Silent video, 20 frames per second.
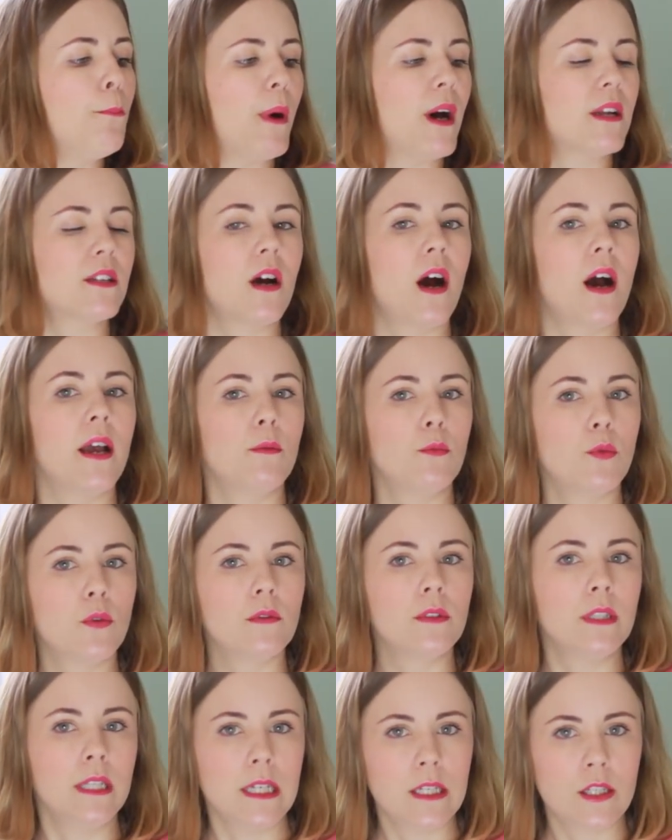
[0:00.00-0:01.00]
but I
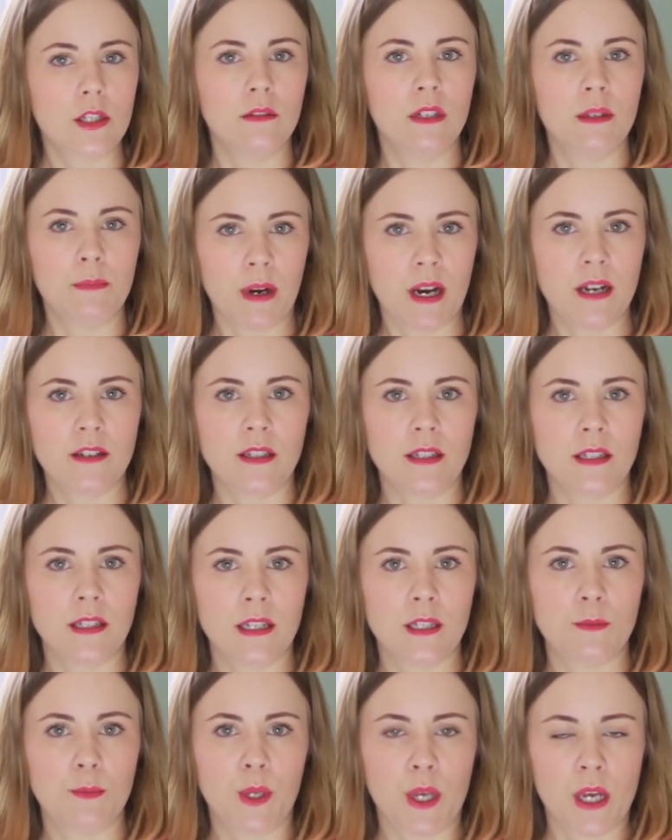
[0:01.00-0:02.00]
will need to repurchase
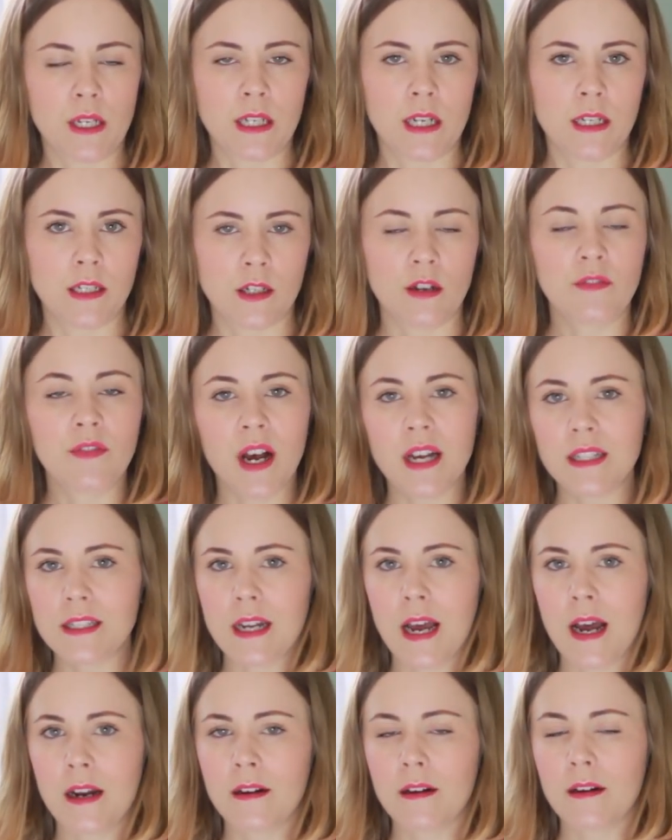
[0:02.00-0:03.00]
this because it is the first
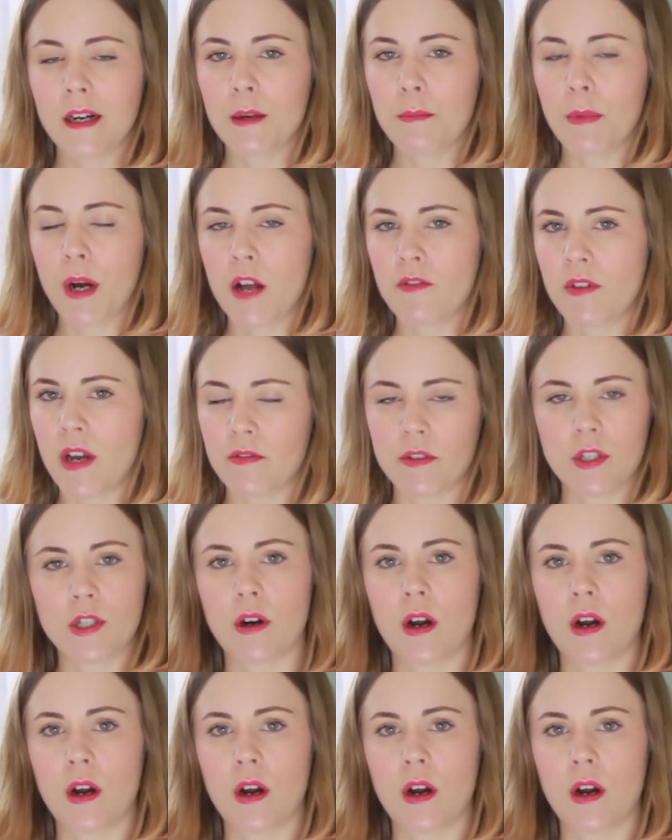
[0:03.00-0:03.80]
hand cream I've ever